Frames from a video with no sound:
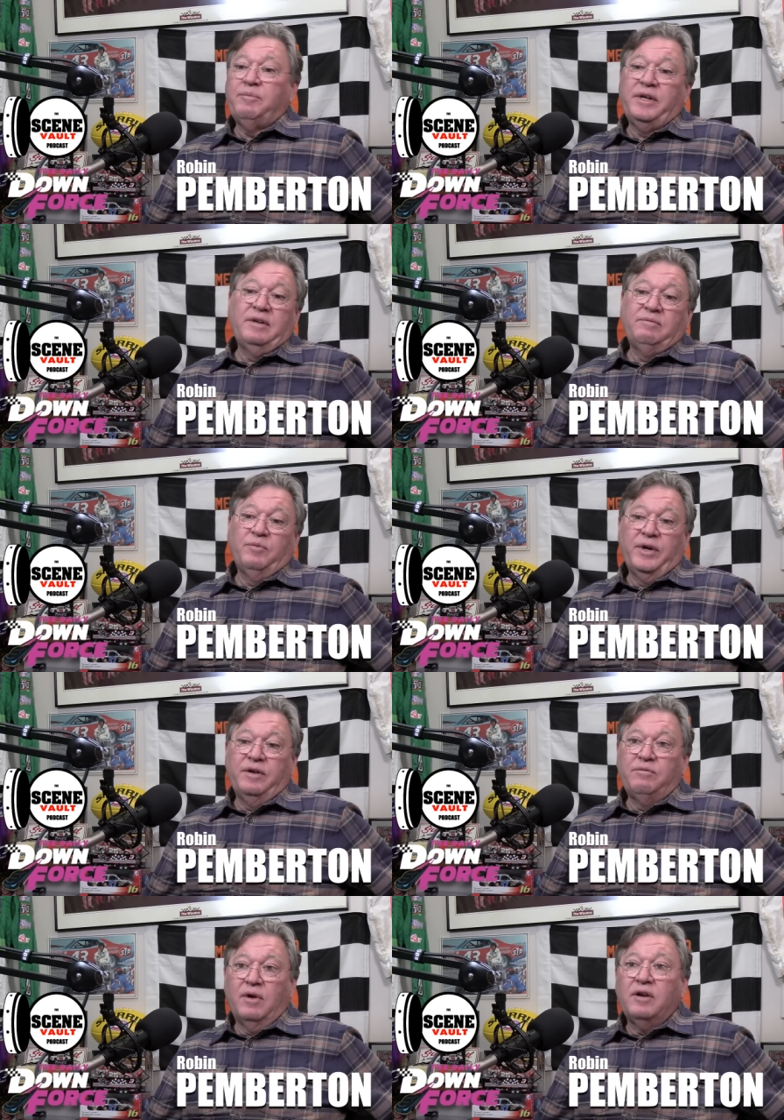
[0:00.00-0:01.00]
I mean, we
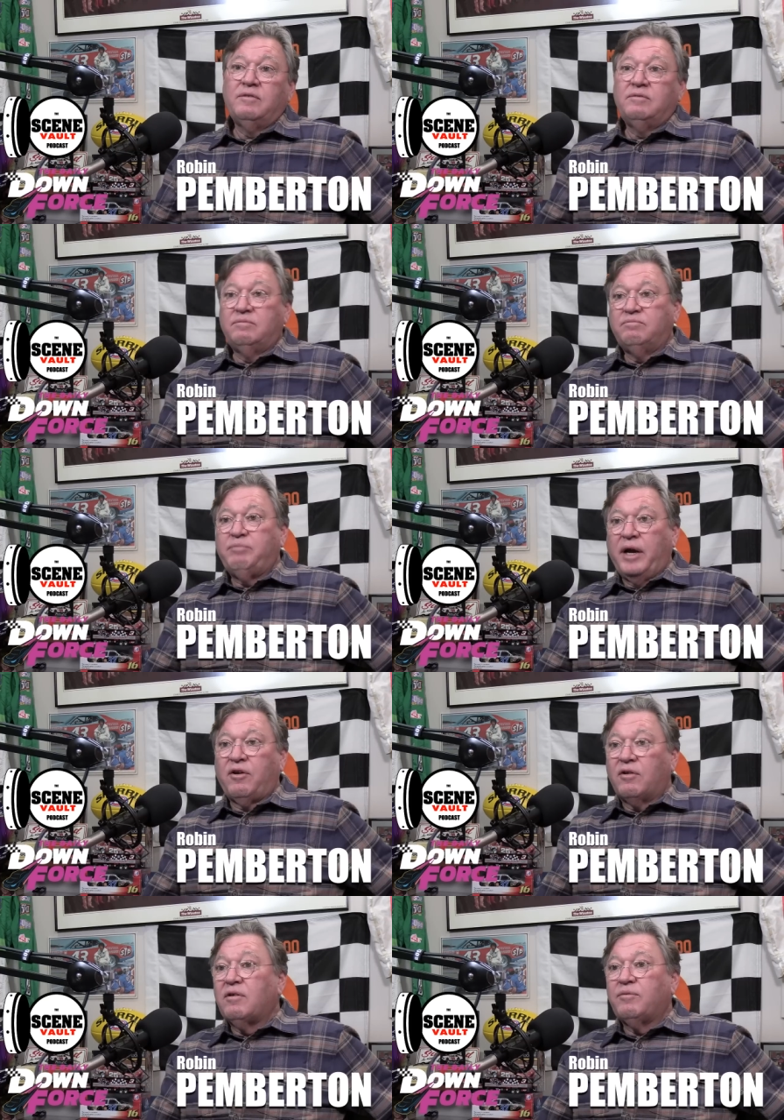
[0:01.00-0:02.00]
had run
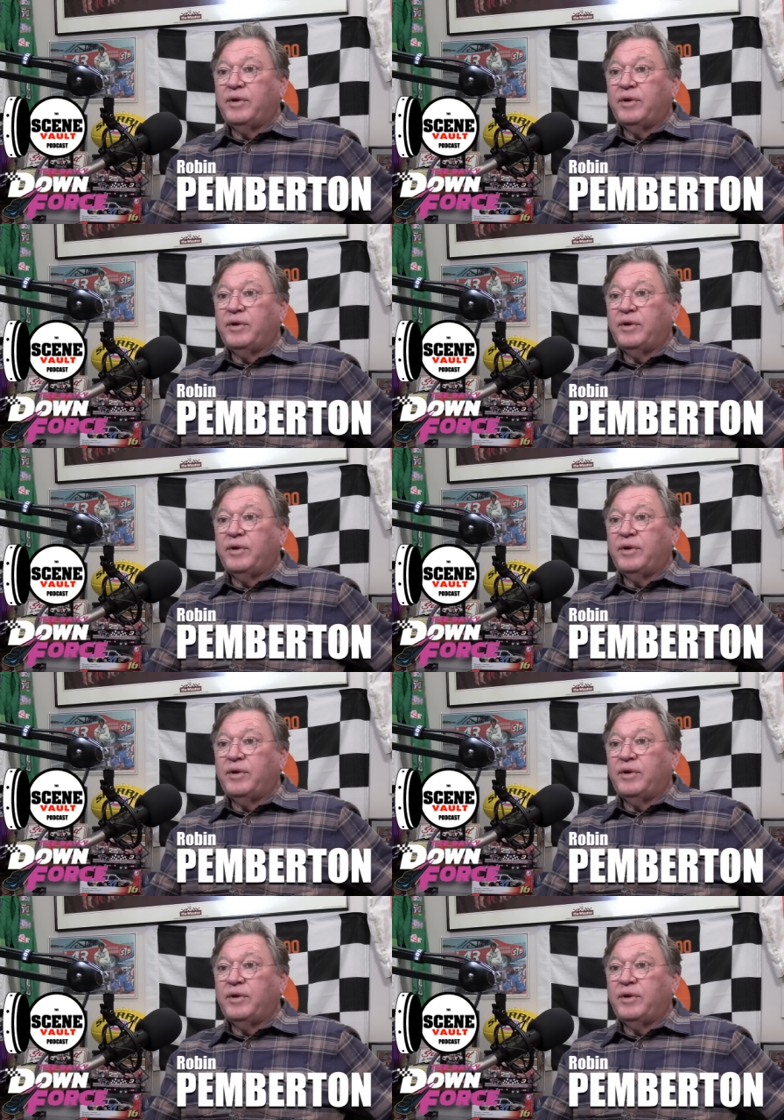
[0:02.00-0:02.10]
better.